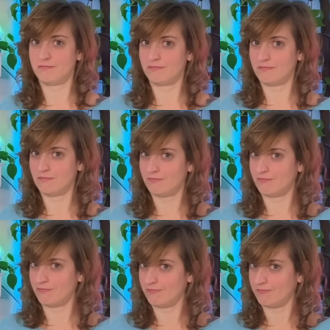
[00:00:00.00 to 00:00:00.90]

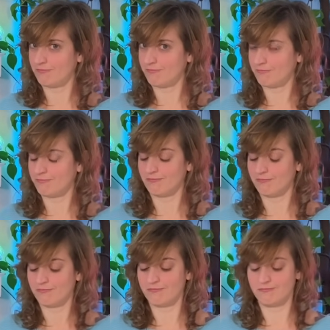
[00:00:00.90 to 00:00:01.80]

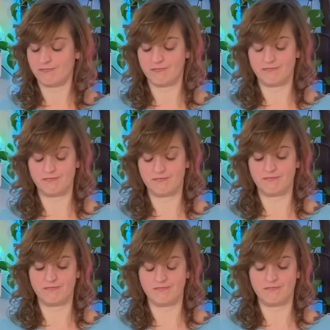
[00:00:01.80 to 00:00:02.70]

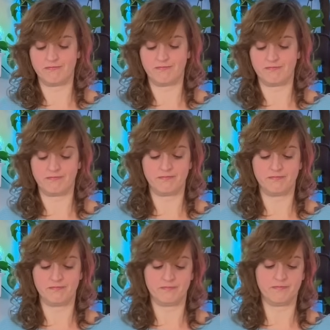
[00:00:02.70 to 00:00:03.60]

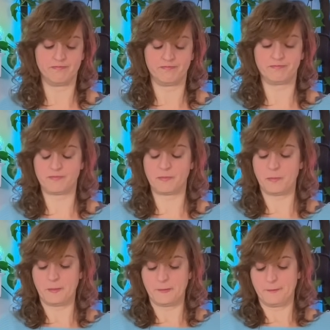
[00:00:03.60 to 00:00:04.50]

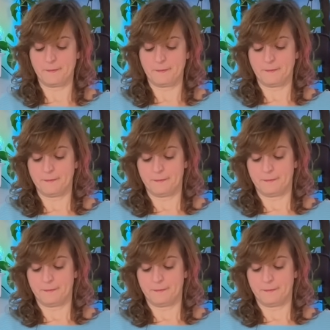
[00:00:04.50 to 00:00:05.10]
[no speech]